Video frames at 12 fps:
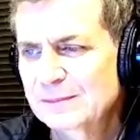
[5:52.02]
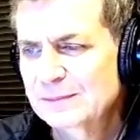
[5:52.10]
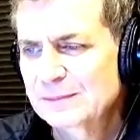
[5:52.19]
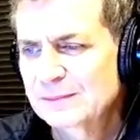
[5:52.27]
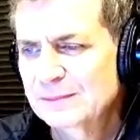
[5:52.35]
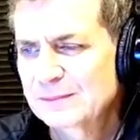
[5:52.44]

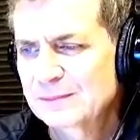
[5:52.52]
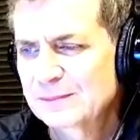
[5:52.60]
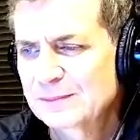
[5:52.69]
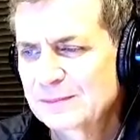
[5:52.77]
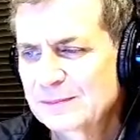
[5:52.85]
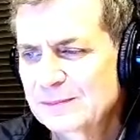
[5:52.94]

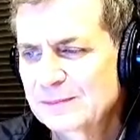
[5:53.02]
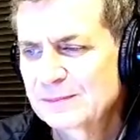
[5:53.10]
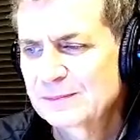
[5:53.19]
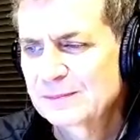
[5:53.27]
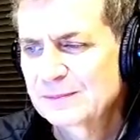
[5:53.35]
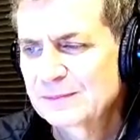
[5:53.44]

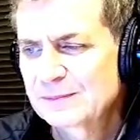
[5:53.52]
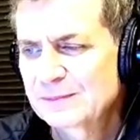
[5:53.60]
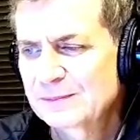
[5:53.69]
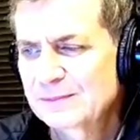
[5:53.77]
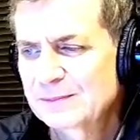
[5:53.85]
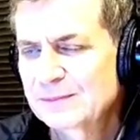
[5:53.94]

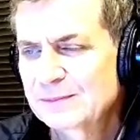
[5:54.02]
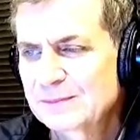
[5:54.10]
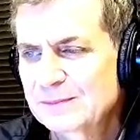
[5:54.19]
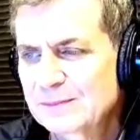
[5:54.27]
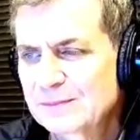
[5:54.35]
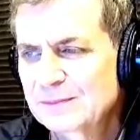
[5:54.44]

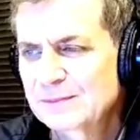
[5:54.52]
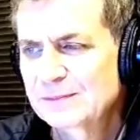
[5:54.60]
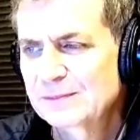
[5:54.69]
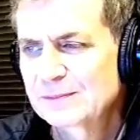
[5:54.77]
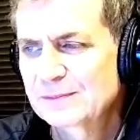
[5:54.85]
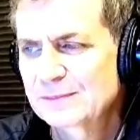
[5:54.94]

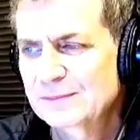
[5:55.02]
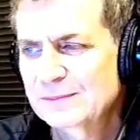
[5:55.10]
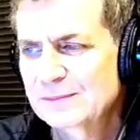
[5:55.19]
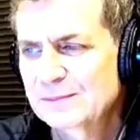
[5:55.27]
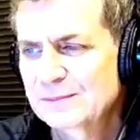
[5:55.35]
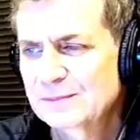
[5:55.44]

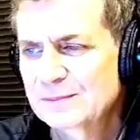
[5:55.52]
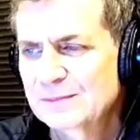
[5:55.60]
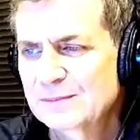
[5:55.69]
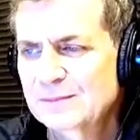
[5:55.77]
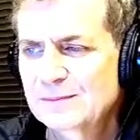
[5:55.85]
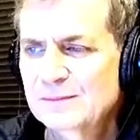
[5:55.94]

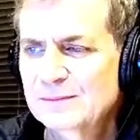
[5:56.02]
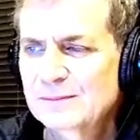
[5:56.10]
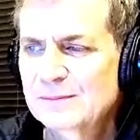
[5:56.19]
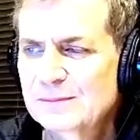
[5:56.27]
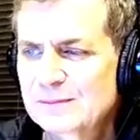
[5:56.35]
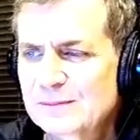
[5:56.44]

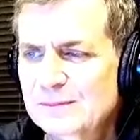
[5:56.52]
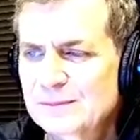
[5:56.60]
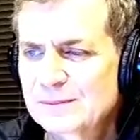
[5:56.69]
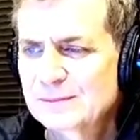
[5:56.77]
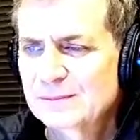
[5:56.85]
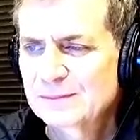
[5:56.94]

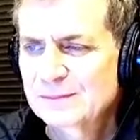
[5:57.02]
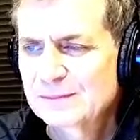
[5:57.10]
(silent)